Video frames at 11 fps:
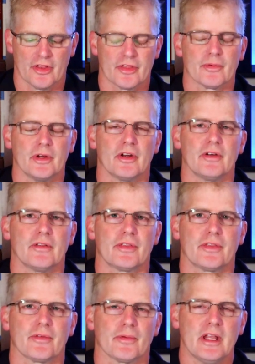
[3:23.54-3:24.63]

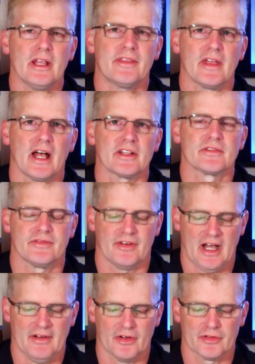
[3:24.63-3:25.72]
three thousand
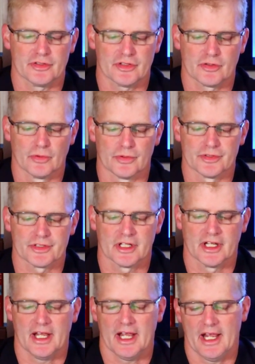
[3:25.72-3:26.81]
five hundred schools,
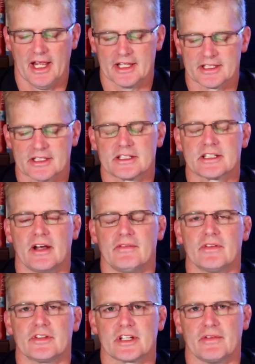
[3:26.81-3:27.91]
and
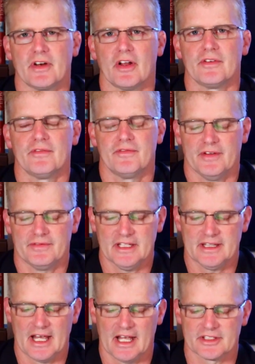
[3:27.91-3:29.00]
seven hundred fifty
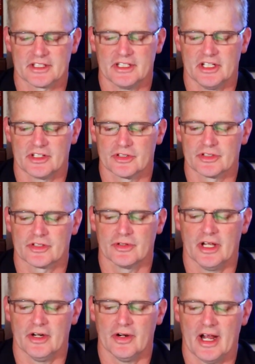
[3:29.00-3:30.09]
thousand teachers to
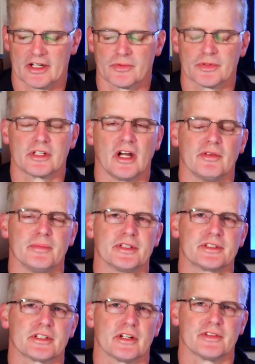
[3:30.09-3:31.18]
interact with government
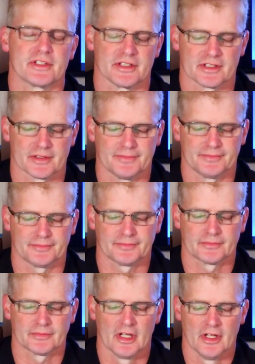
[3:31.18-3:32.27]
services.
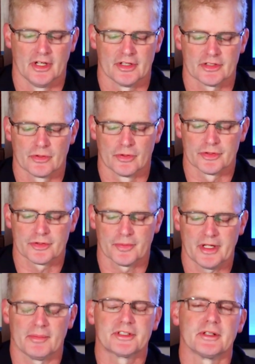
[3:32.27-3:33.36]
Schools will be
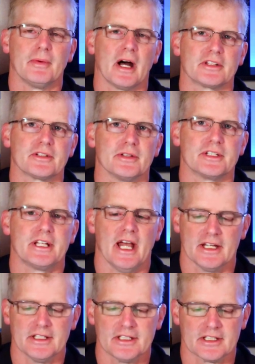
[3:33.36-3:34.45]
able to monitor
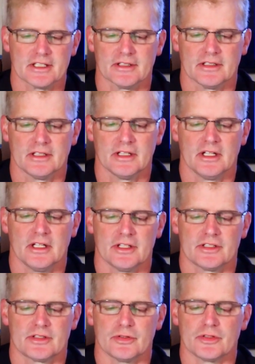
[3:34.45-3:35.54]
attendance.
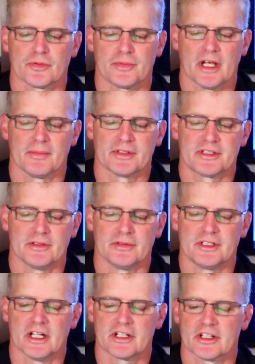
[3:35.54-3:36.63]
Students will be able to
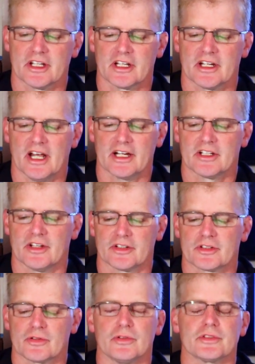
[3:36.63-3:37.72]
digitally connect to their
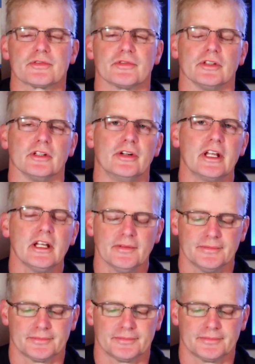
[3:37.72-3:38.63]
schools for learning.